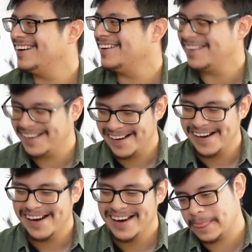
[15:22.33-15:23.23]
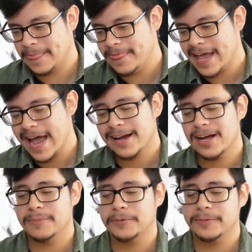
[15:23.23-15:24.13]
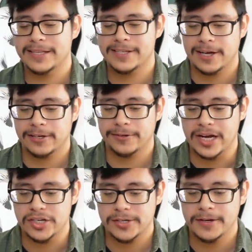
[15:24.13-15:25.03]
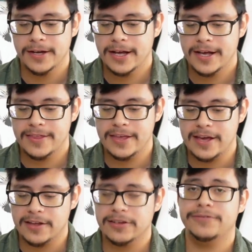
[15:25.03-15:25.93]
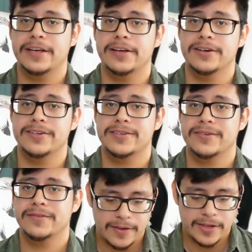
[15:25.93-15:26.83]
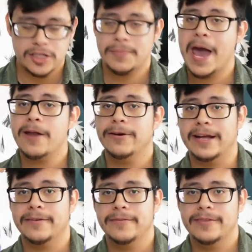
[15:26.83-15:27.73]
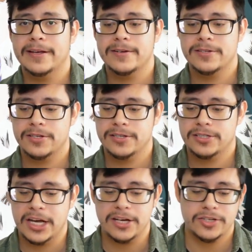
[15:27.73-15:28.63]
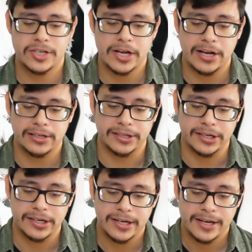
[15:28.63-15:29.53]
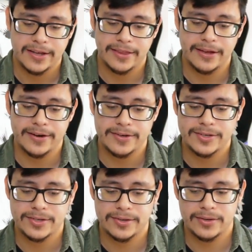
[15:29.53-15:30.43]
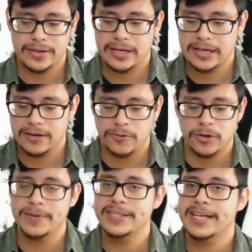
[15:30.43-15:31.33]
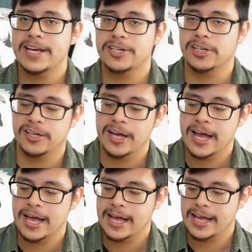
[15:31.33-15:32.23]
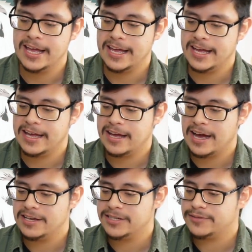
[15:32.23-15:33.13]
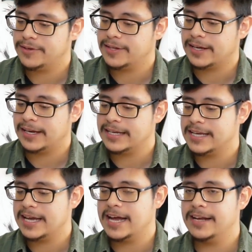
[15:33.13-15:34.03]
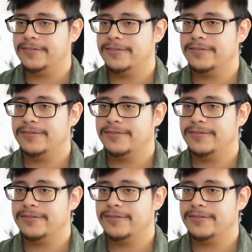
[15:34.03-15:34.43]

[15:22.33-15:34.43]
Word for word: plain base. That coupled with its coloration, the other figures, there's patterning, there's changes in color, there's ornamentation. I just feel the CollectA kind of